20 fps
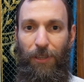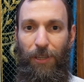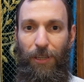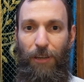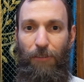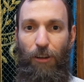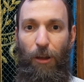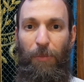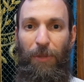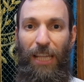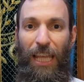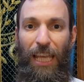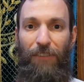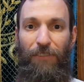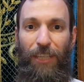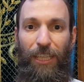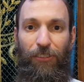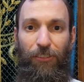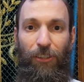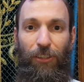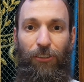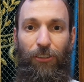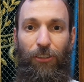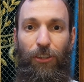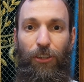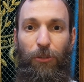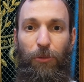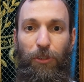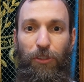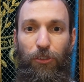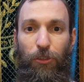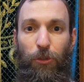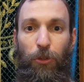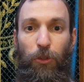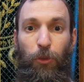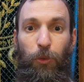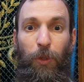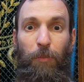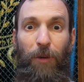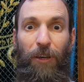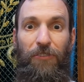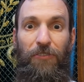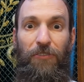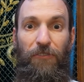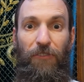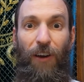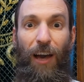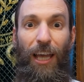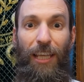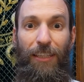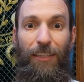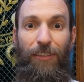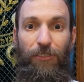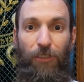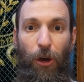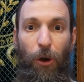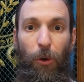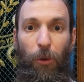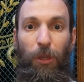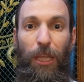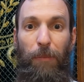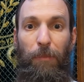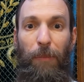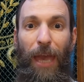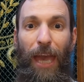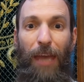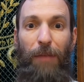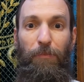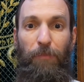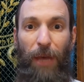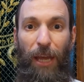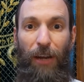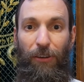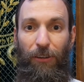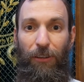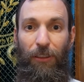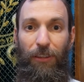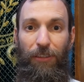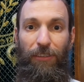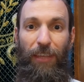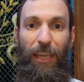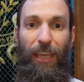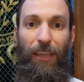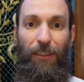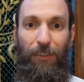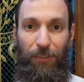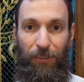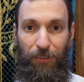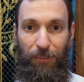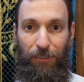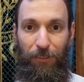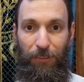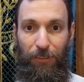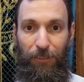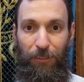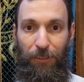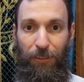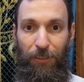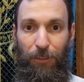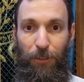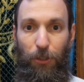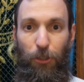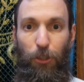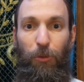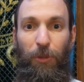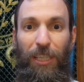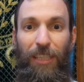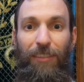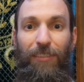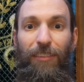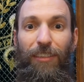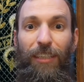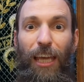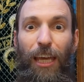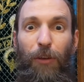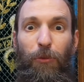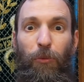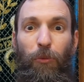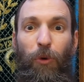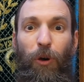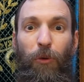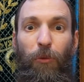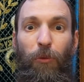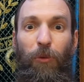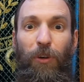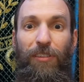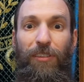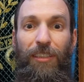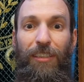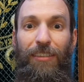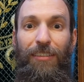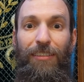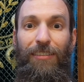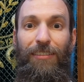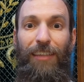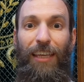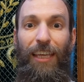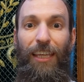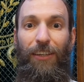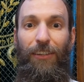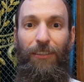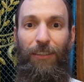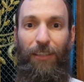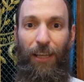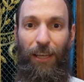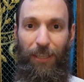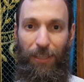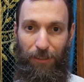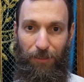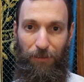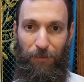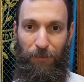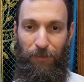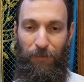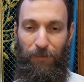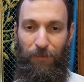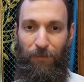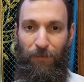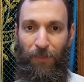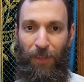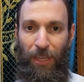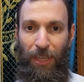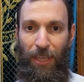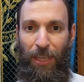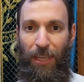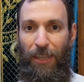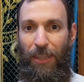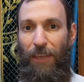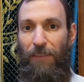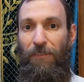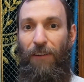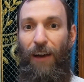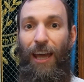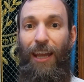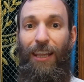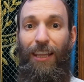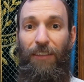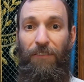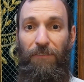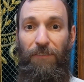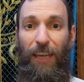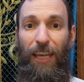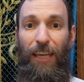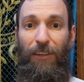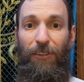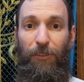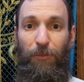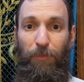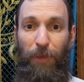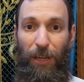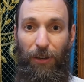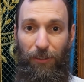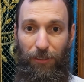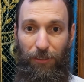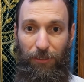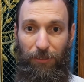Rabbi Levi Yitzchak turned to his students, "We must find this holy man, Beryl the tailor. Who is he and what was his Seder like?" They finally found Beryl.